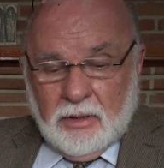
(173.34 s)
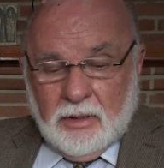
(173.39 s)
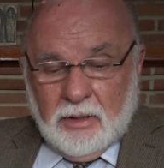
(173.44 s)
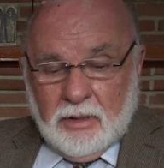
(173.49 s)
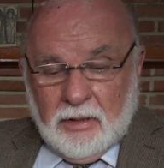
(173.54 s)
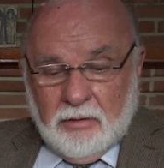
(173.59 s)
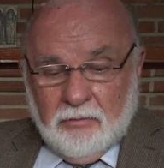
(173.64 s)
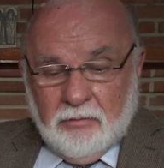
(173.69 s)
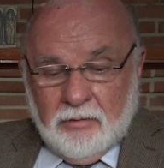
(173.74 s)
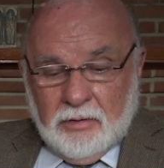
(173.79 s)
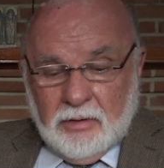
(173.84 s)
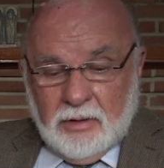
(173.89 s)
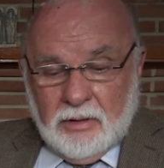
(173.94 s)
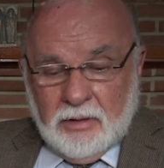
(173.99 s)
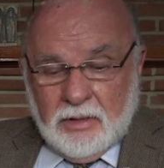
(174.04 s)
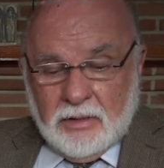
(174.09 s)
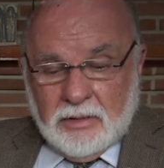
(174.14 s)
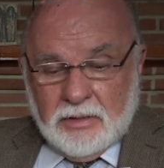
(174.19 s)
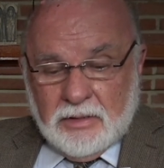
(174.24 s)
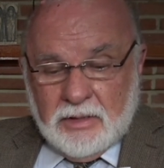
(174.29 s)
And
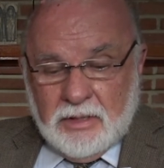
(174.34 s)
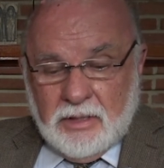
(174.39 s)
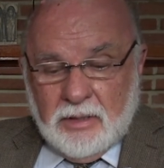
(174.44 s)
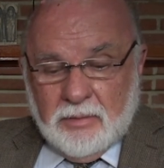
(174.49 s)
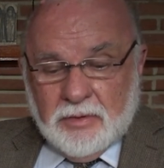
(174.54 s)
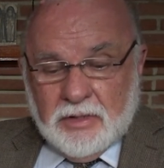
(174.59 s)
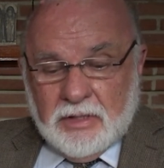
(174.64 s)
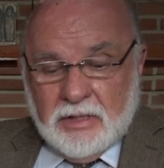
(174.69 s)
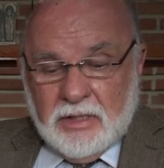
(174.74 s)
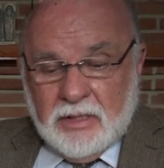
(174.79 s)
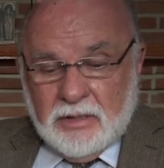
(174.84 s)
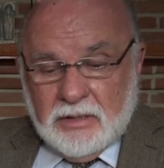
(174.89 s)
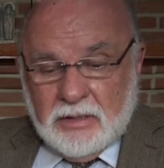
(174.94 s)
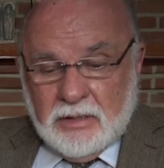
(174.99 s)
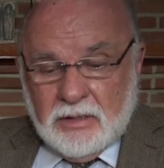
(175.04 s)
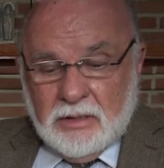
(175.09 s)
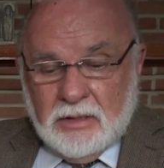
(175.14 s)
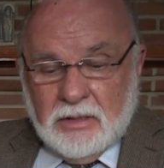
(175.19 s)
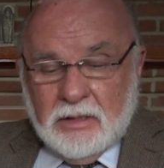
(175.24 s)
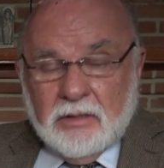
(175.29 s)
everything that seems
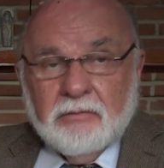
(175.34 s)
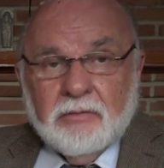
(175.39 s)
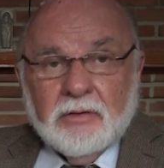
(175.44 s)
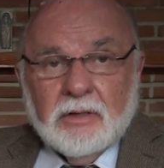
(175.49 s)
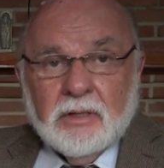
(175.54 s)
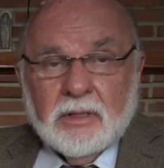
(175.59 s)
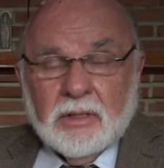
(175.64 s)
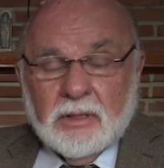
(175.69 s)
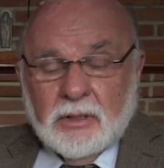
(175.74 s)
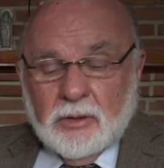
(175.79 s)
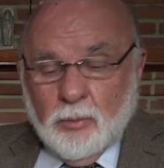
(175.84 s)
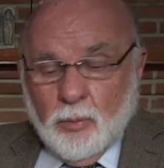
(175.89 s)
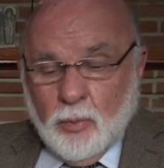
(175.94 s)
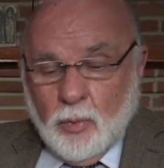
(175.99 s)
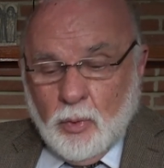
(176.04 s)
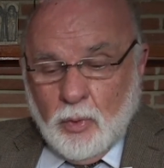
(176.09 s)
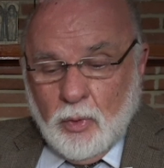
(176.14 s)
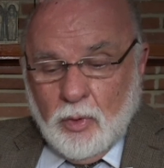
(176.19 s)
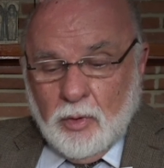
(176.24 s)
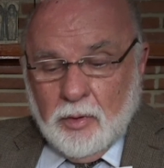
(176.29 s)
insignificant,
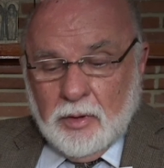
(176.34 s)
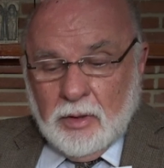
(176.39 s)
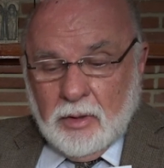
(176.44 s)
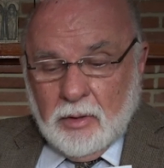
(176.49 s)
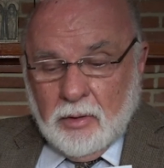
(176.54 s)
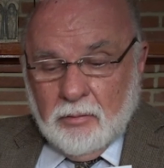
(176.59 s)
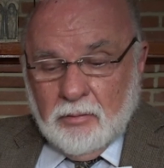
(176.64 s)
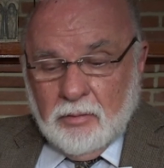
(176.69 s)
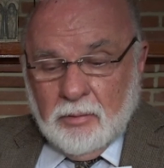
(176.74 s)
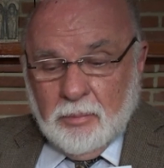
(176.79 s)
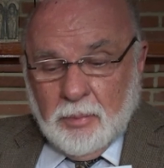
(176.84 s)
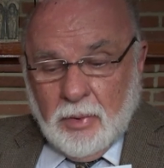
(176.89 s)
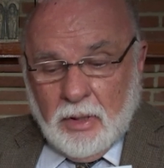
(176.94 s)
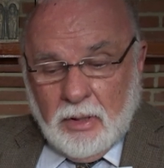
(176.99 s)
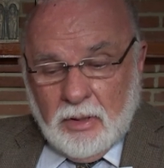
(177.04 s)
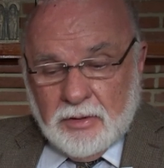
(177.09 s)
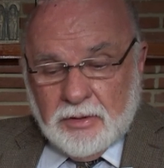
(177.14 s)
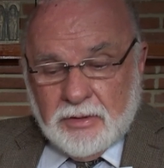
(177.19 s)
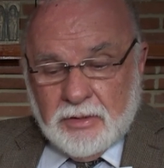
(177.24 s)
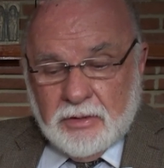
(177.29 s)
boring, or
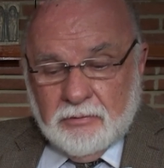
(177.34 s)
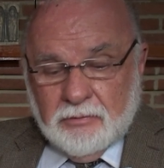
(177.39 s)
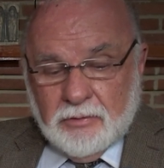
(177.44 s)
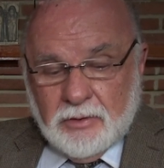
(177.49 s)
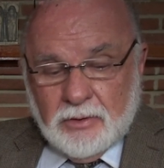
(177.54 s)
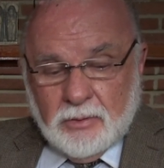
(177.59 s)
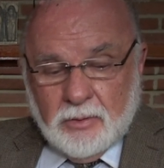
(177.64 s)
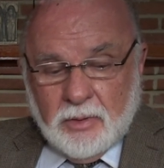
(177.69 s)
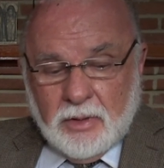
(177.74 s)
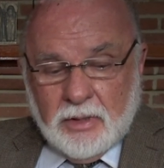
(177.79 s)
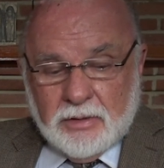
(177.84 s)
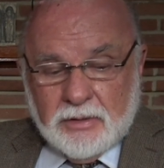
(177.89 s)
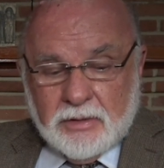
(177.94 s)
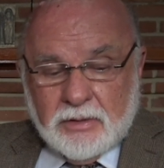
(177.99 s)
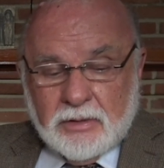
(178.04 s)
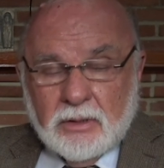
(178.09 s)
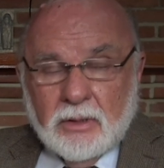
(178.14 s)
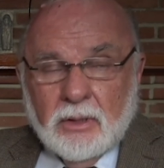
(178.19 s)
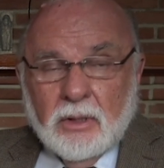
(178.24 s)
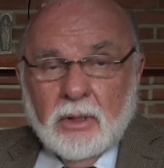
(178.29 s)
repulsive to
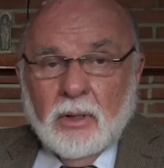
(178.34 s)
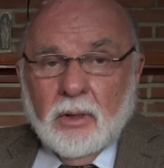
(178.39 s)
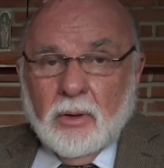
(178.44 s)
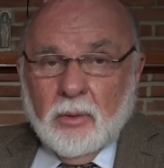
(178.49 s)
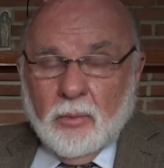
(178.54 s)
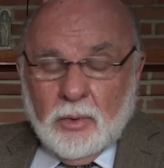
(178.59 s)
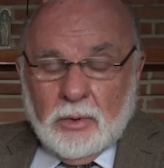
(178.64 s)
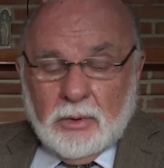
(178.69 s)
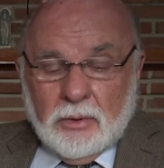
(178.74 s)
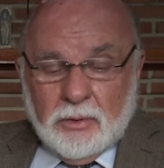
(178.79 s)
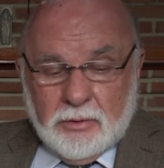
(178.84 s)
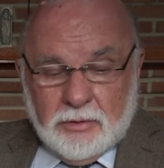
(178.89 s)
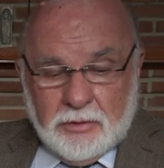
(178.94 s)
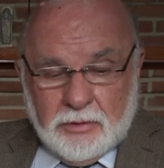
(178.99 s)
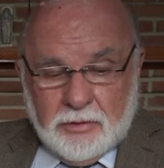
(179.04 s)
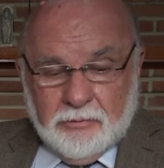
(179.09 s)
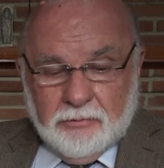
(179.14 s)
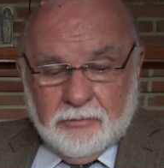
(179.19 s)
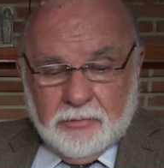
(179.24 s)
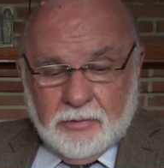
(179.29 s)
us will look
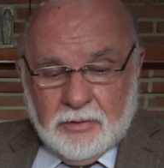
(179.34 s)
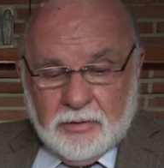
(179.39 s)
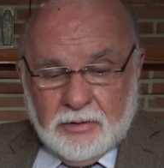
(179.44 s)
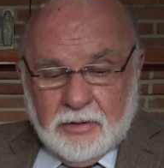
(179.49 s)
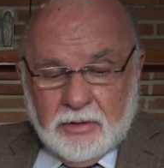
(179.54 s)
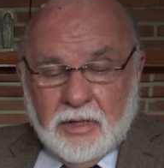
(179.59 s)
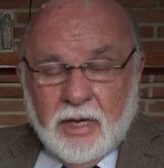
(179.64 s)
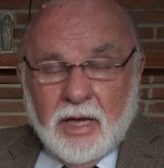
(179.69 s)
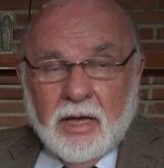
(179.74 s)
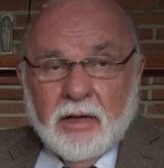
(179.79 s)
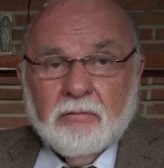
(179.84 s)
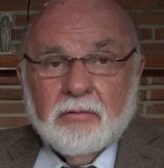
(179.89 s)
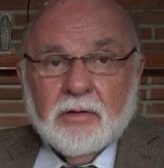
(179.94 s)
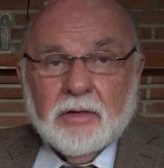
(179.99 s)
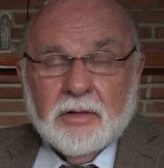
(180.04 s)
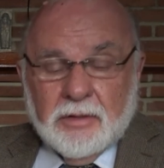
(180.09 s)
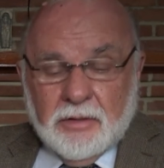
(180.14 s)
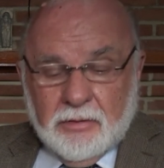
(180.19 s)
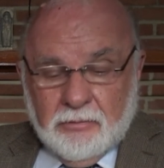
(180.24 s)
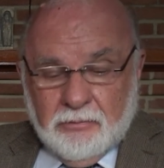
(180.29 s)
different and have
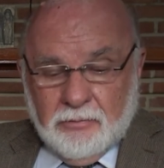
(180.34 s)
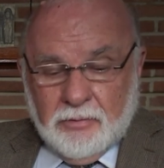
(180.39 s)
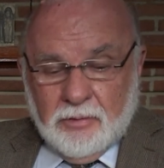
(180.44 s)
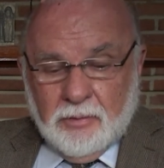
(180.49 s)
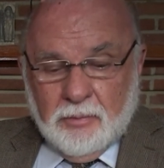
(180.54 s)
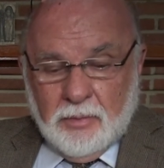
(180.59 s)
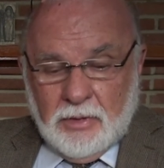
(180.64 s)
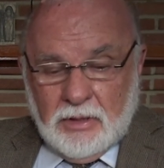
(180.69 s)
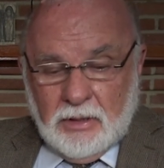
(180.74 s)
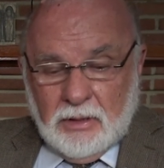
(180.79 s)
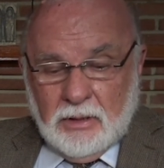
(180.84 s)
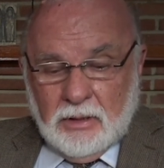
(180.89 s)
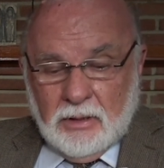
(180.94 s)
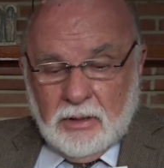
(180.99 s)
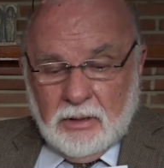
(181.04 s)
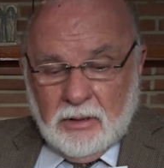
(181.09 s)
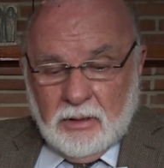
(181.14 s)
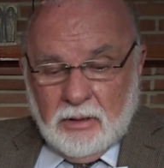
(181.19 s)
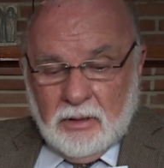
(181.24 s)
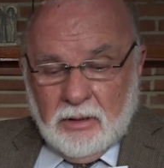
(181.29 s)
a different meaning.